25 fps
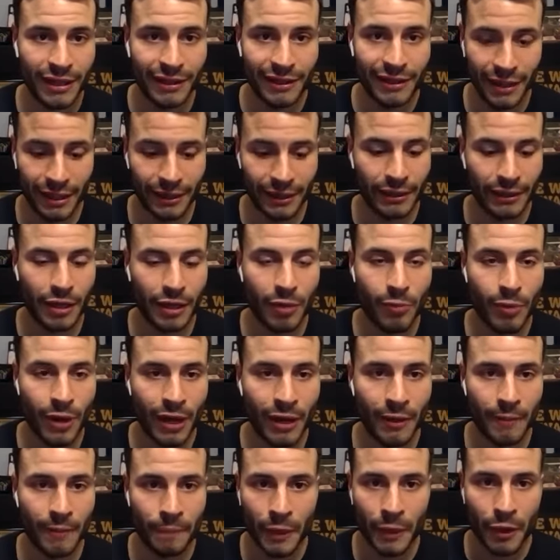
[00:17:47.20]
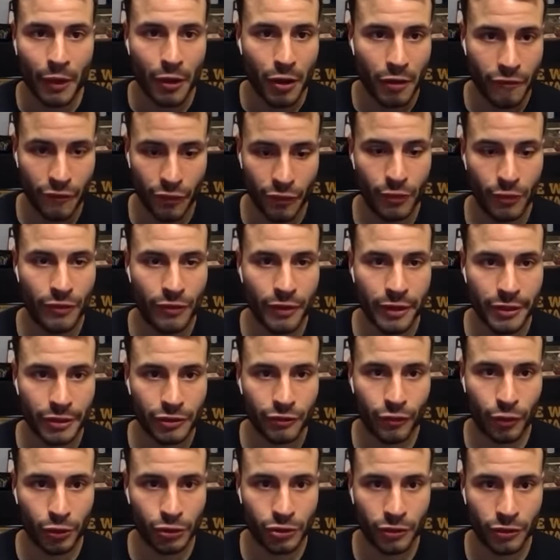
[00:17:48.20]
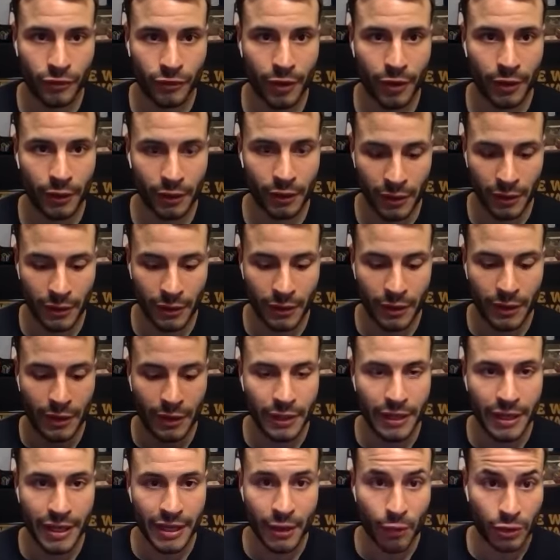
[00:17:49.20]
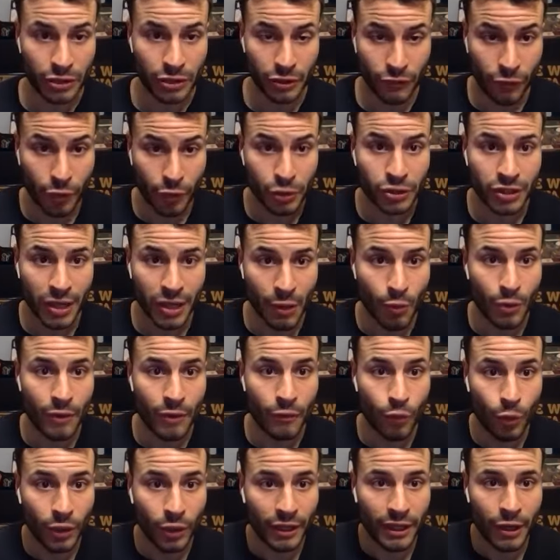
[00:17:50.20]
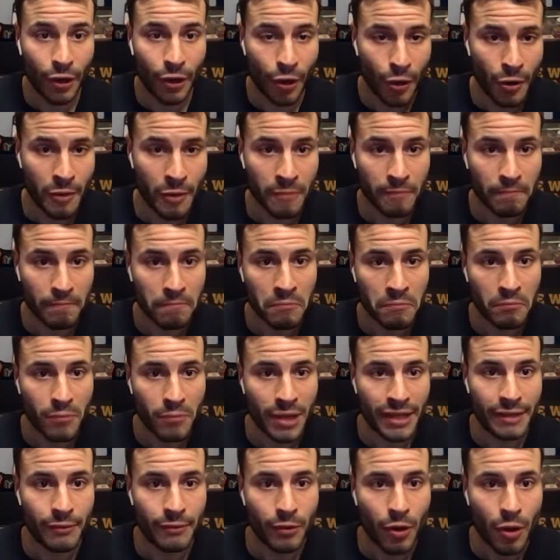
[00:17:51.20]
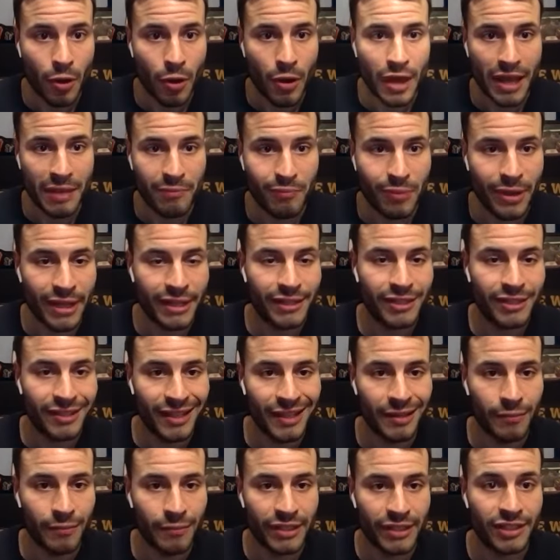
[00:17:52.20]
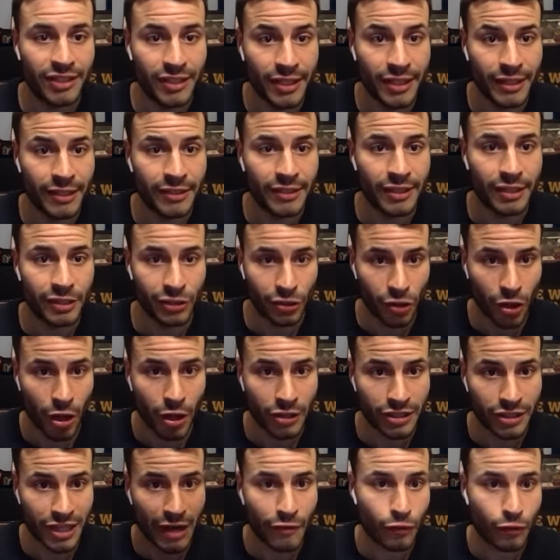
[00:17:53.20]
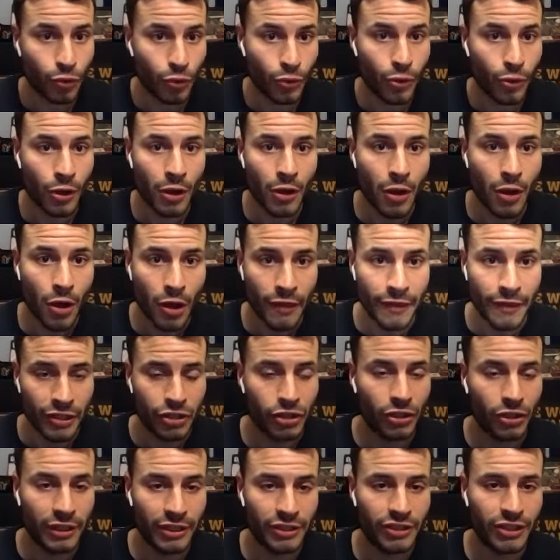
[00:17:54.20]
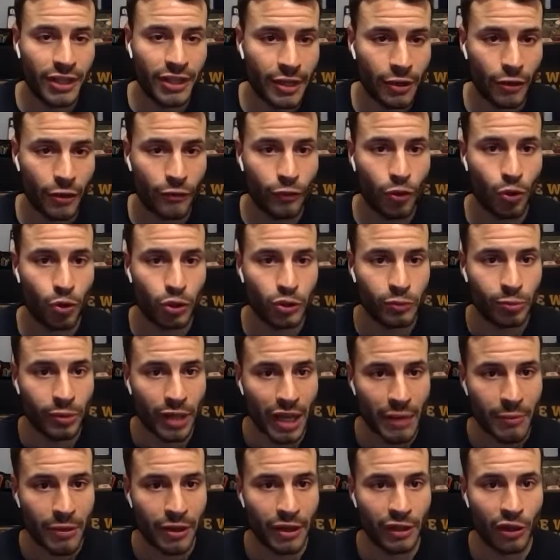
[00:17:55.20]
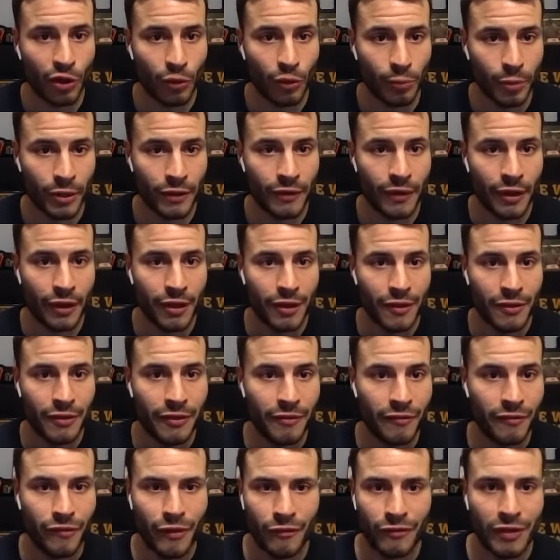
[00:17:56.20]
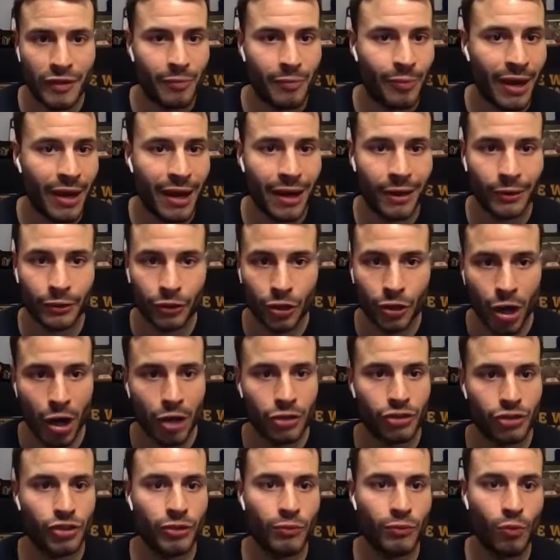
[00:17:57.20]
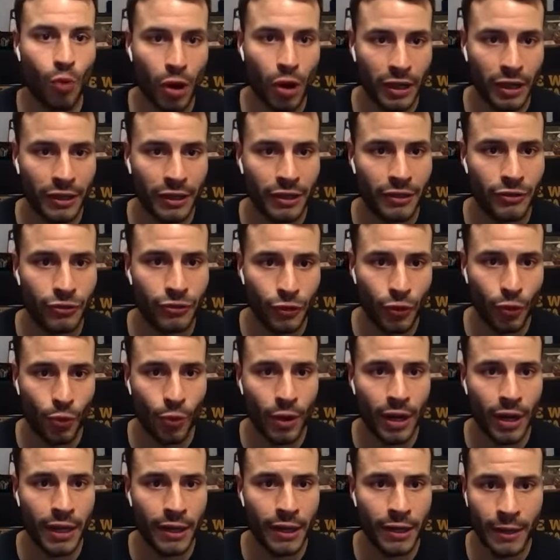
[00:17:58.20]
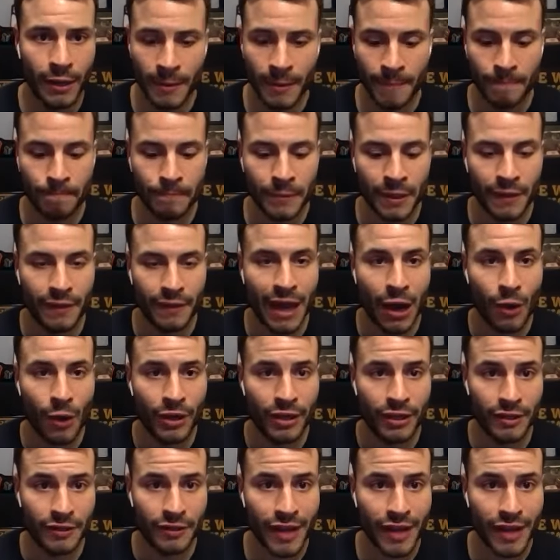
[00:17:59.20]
lately about a few things. First of all, it was the first time we've really heard him make a big statement since his loss, after initially saying, of course, blaming a little bit the 50-pound costume walking into the ring. Now he